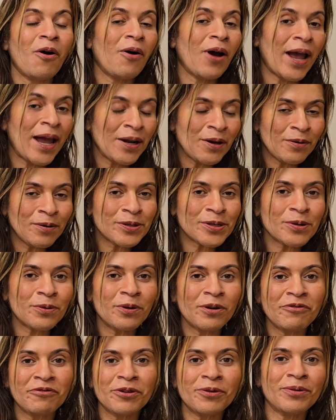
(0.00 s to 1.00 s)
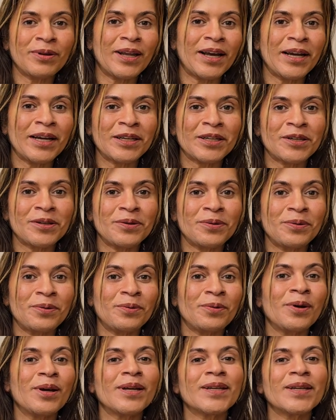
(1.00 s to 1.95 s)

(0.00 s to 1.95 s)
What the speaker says: and also if you'd like to